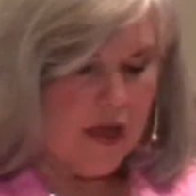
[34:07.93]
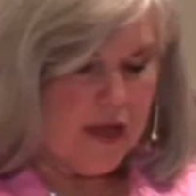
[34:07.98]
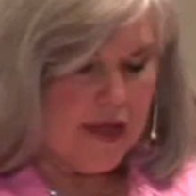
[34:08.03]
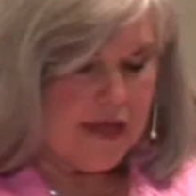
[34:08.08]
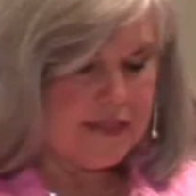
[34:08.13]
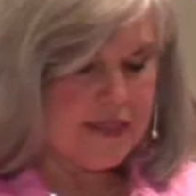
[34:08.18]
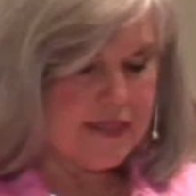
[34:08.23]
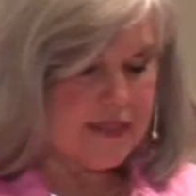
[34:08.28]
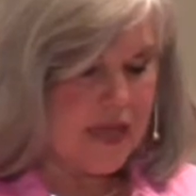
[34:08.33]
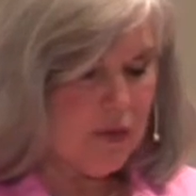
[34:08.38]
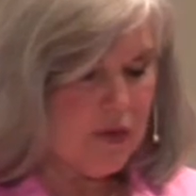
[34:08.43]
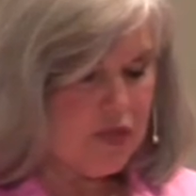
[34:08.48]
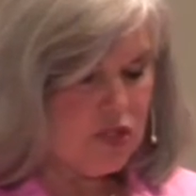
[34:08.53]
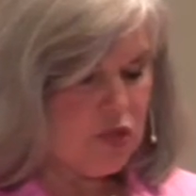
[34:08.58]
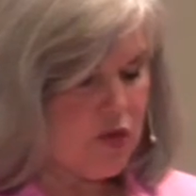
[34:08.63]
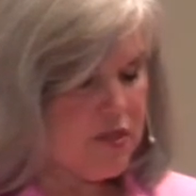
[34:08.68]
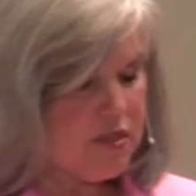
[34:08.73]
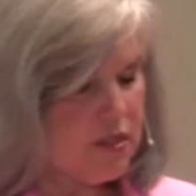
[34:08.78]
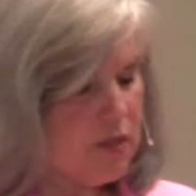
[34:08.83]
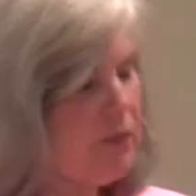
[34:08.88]
He says, "I
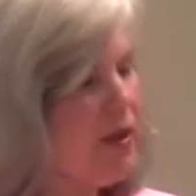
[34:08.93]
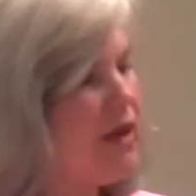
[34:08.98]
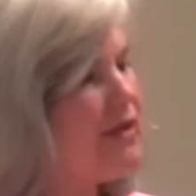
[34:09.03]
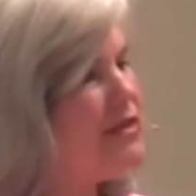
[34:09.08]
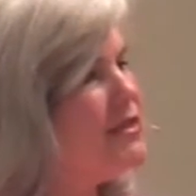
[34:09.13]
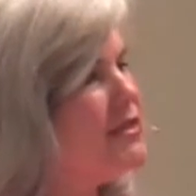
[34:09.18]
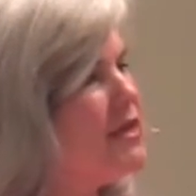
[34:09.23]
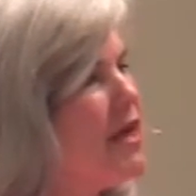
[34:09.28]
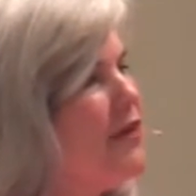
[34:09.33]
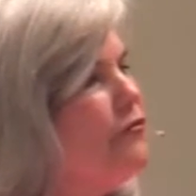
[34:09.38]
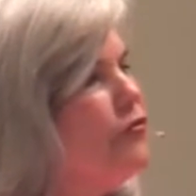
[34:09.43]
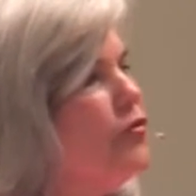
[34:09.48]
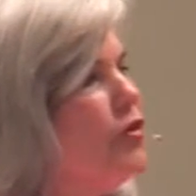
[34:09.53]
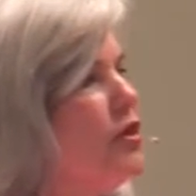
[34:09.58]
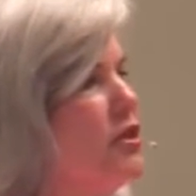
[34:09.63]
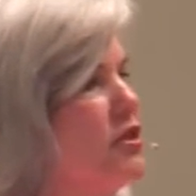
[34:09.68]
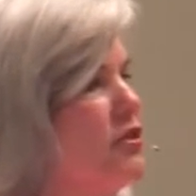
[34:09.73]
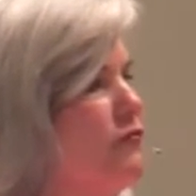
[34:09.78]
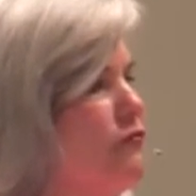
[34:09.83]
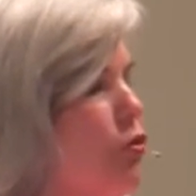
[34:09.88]
rejoice in my
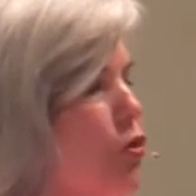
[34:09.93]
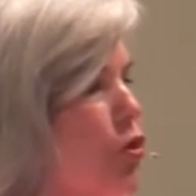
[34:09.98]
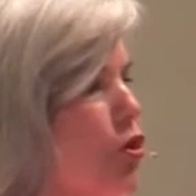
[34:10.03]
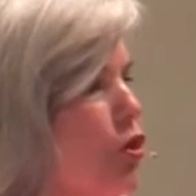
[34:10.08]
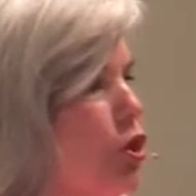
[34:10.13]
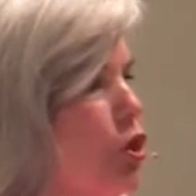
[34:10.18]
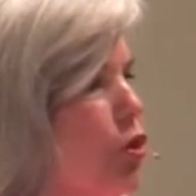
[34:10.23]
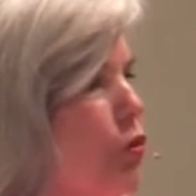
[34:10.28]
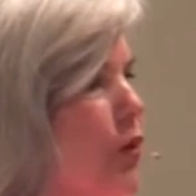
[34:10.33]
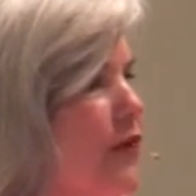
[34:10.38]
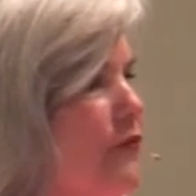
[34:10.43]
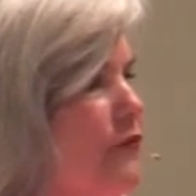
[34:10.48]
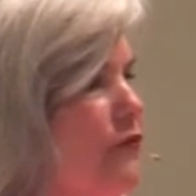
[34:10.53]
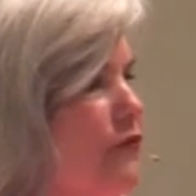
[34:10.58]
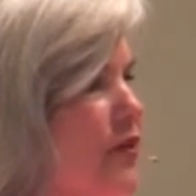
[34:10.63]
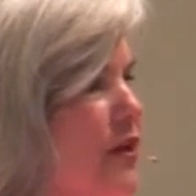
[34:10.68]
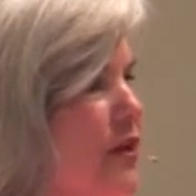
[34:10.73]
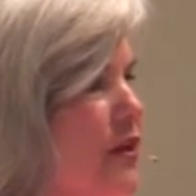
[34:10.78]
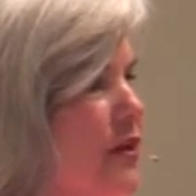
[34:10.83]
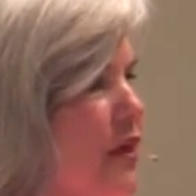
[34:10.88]
sufferings for you and
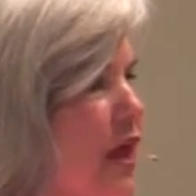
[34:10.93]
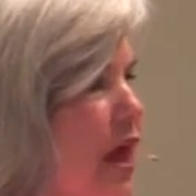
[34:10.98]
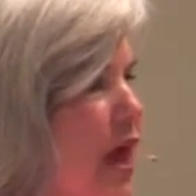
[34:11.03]
fill